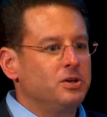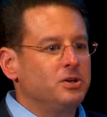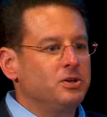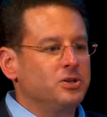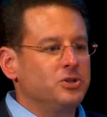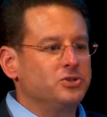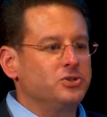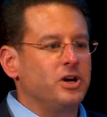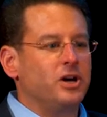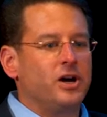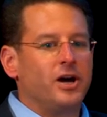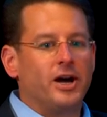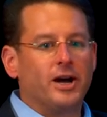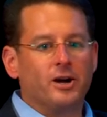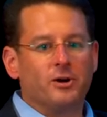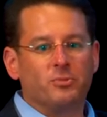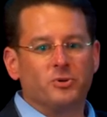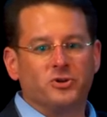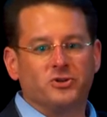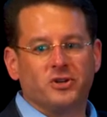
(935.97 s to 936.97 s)
you saw a
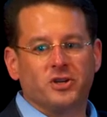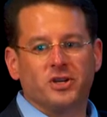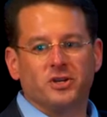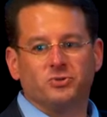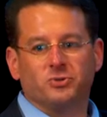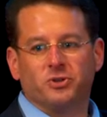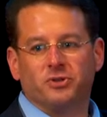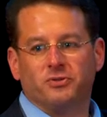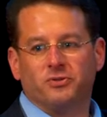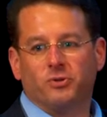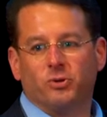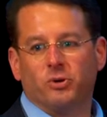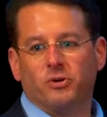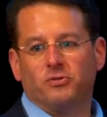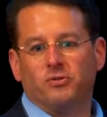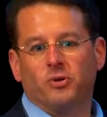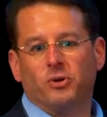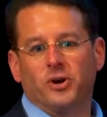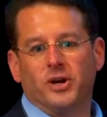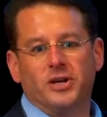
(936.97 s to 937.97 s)
higher percentage with the
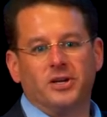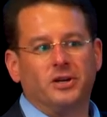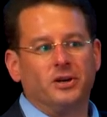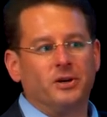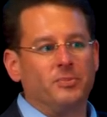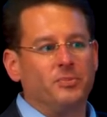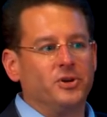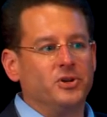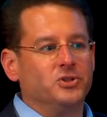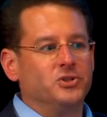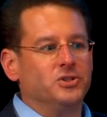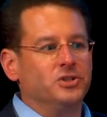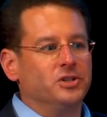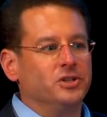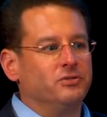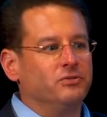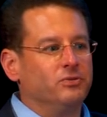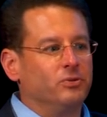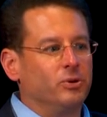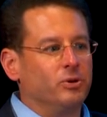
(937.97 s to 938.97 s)
404A companies than you
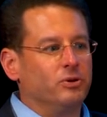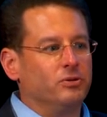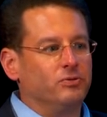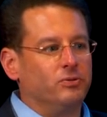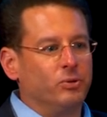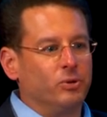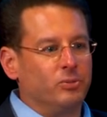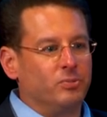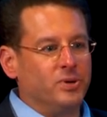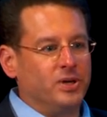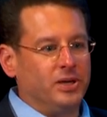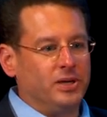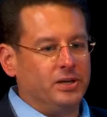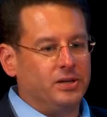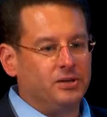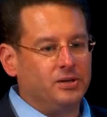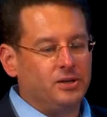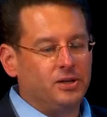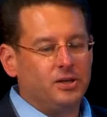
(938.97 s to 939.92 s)
did 404B.